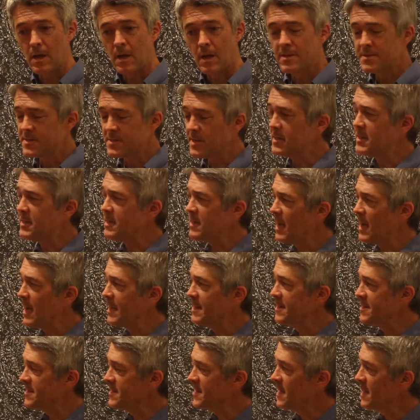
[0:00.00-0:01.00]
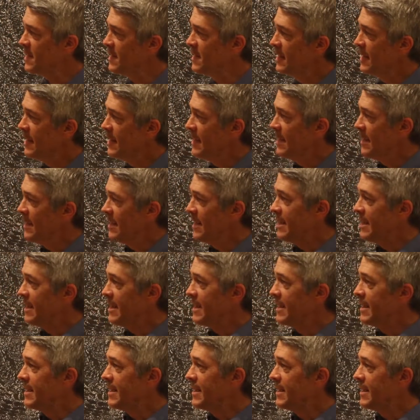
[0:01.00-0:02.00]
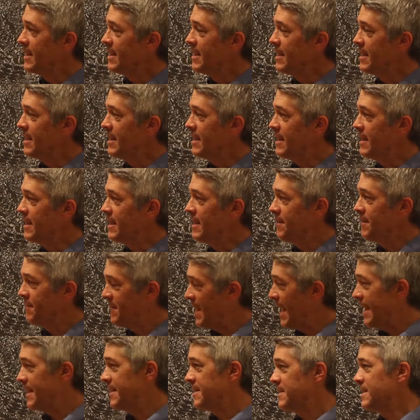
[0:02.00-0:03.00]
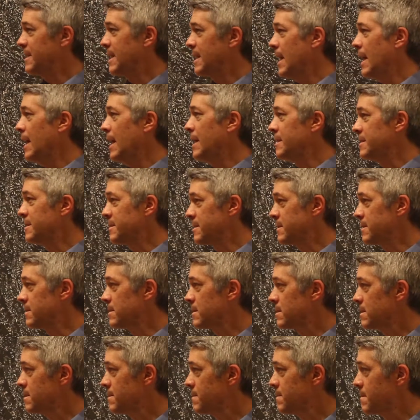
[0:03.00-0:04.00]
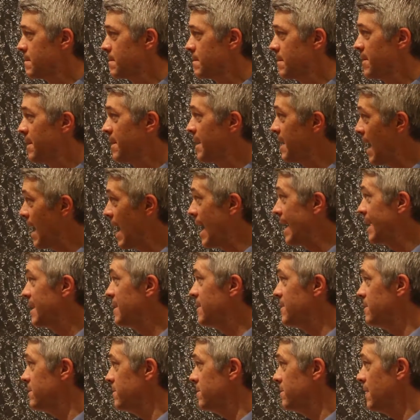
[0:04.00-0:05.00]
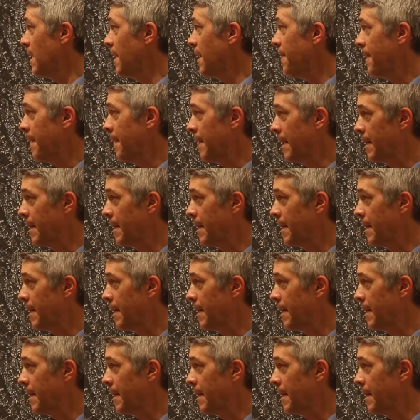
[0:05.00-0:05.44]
Centennial said, if that is the case, then I can do nothing.